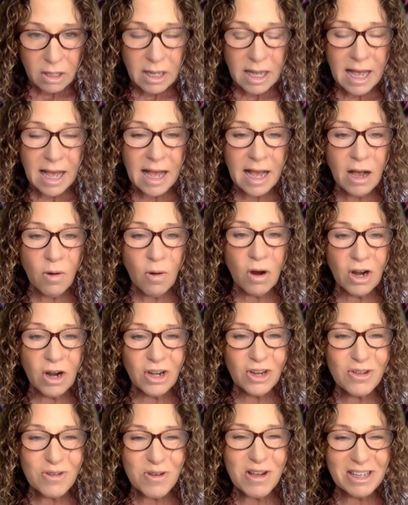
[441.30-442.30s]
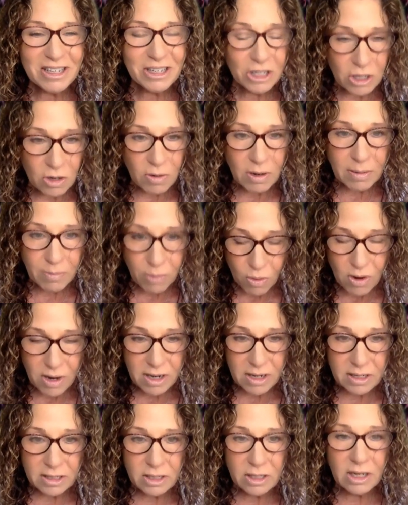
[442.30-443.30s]
How are you? It's so
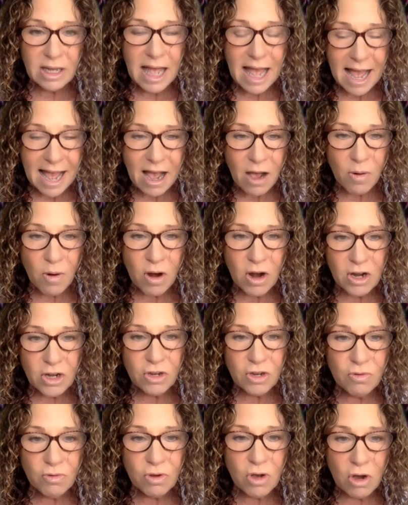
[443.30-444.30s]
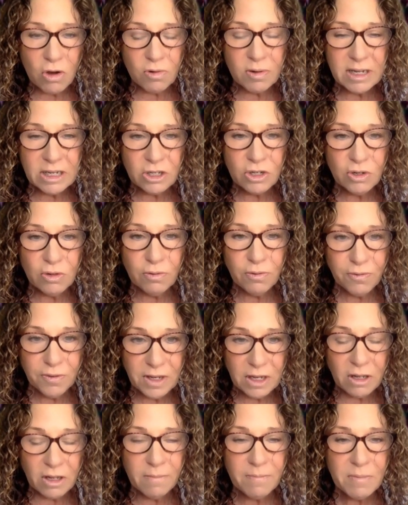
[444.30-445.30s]
important. How are you going to
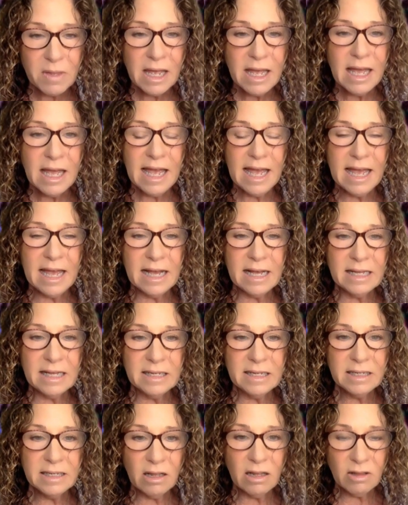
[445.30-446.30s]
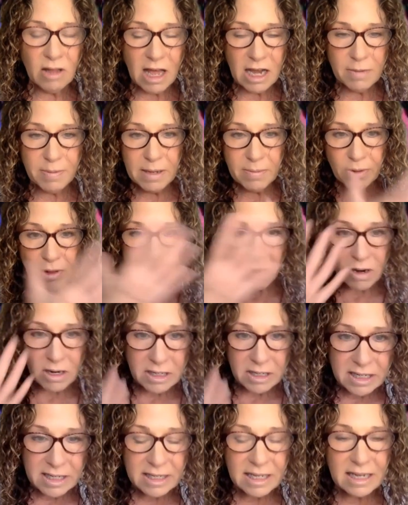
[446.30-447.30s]
feel? And a lot of people are
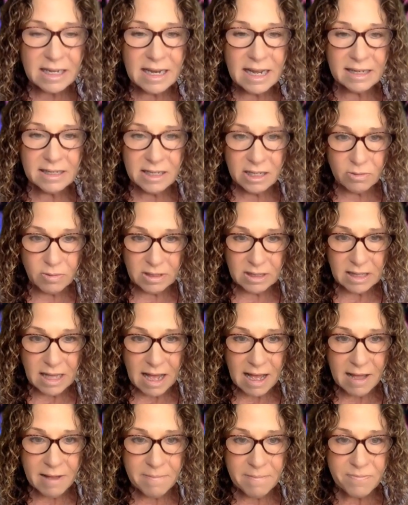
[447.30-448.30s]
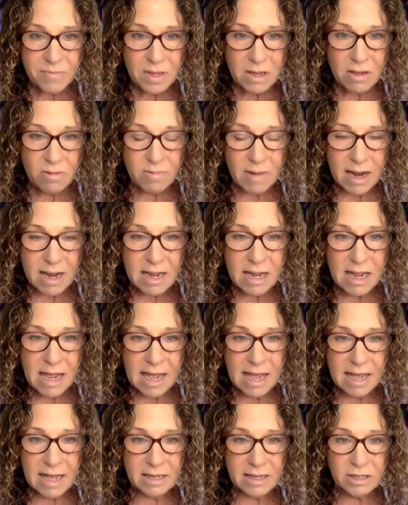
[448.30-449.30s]
disconnected with that, right?
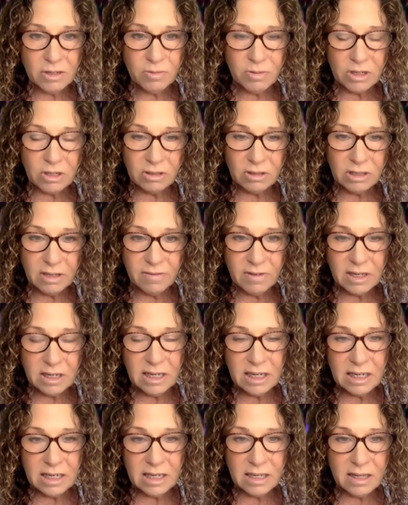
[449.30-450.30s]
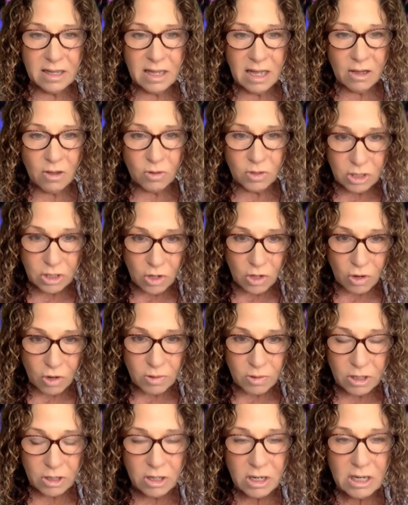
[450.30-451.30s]
And we're living in those
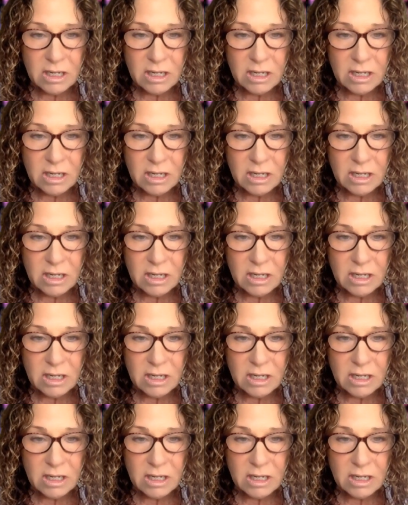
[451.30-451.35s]
lower